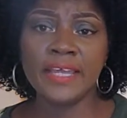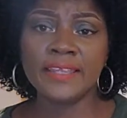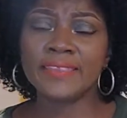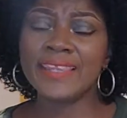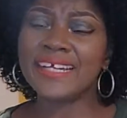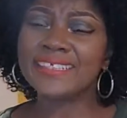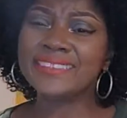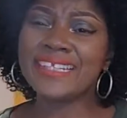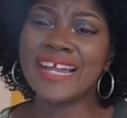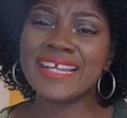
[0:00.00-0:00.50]

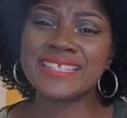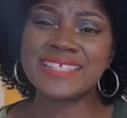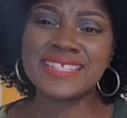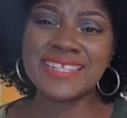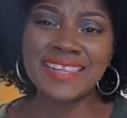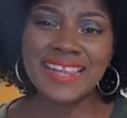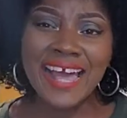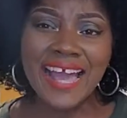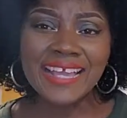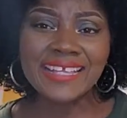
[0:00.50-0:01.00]
that there's
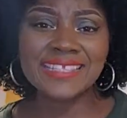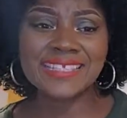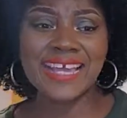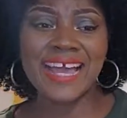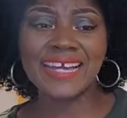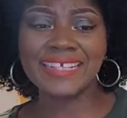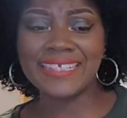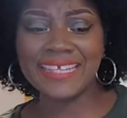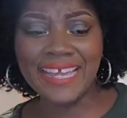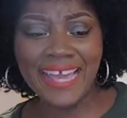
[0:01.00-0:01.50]
light
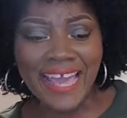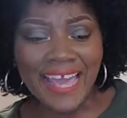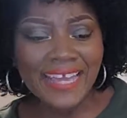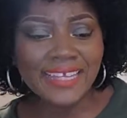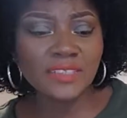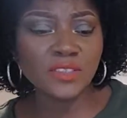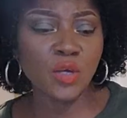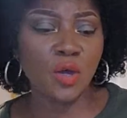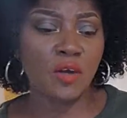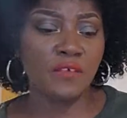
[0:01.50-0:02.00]
at the
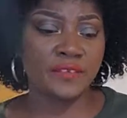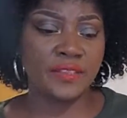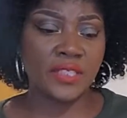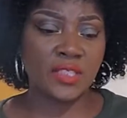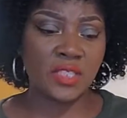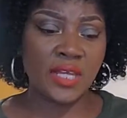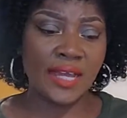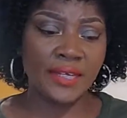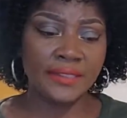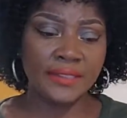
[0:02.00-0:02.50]
end of the
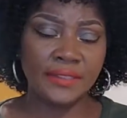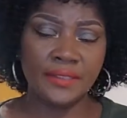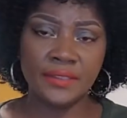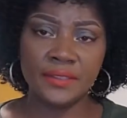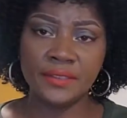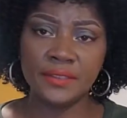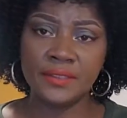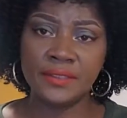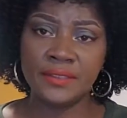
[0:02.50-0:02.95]
tunnel.